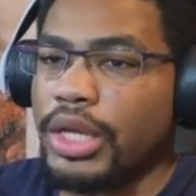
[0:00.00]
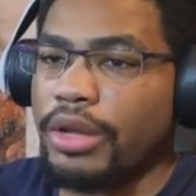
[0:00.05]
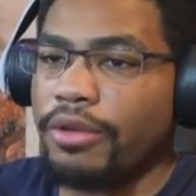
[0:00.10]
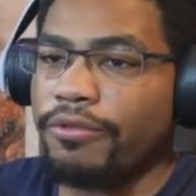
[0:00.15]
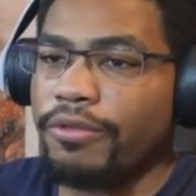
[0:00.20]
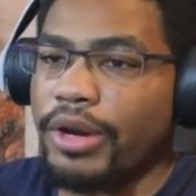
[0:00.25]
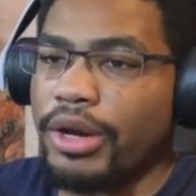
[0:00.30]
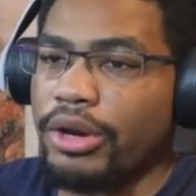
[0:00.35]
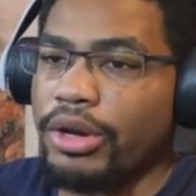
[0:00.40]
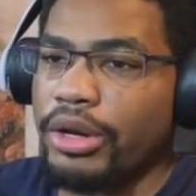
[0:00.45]

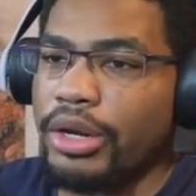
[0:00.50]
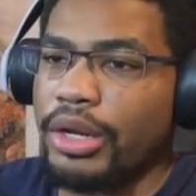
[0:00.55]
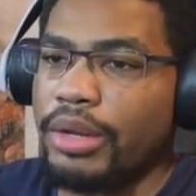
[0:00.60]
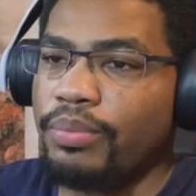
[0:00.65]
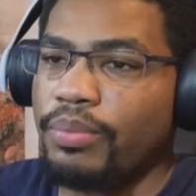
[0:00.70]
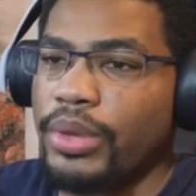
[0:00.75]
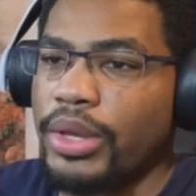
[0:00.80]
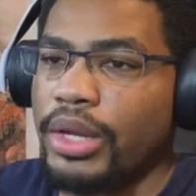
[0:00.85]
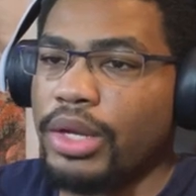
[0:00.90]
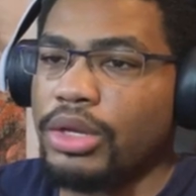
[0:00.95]
Fire it up,
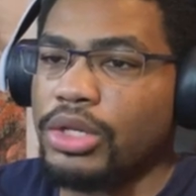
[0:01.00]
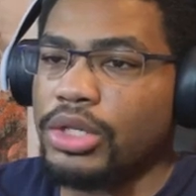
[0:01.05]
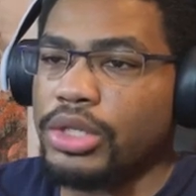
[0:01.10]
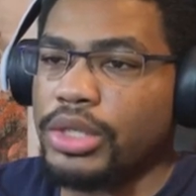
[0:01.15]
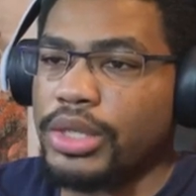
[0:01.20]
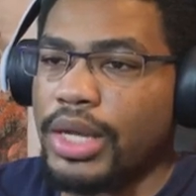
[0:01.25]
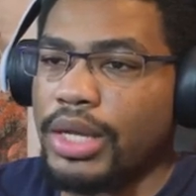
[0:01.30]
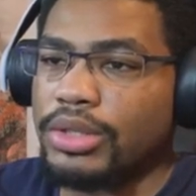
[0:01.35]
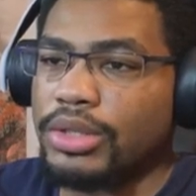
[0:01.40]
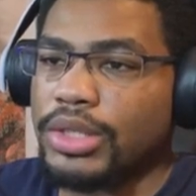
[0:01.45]
and you should
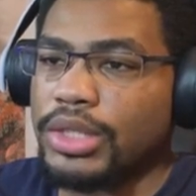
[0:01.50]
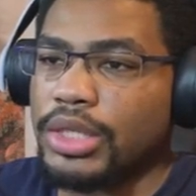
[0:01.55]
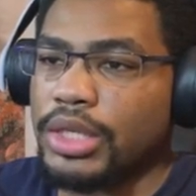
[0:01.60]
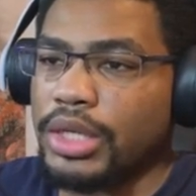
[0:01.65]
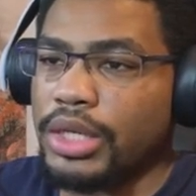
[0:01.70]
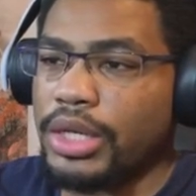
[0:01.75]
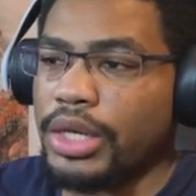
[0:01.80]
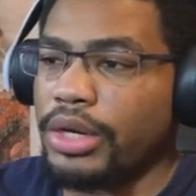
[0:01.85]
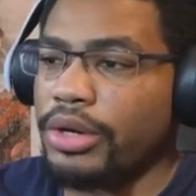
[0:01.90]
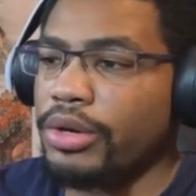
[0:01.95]
now see it
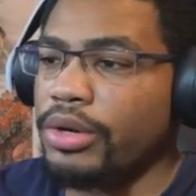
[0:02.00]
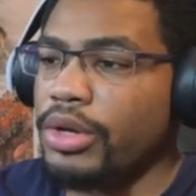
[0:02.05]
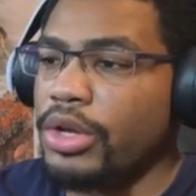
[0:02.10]
there.